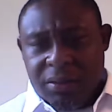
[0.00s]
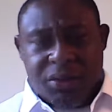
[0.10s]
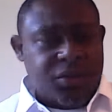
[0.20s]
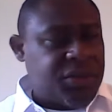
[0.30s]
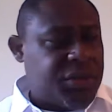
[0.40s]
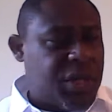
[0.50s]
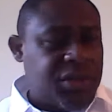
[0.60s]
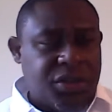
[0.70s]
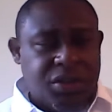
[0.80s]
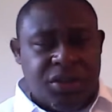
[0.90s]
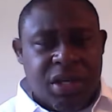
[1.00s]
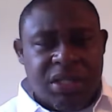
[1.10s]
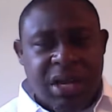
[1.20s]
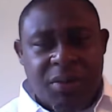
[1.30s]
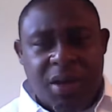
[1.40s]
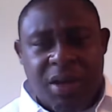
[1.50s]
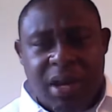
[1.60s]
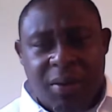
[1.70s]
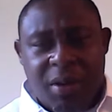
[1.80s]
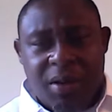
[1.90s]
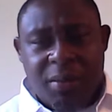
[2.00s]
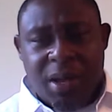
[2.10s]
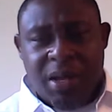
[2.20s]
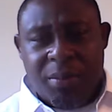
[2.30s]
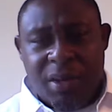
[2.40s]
John Charles, how are you? How are you, brother?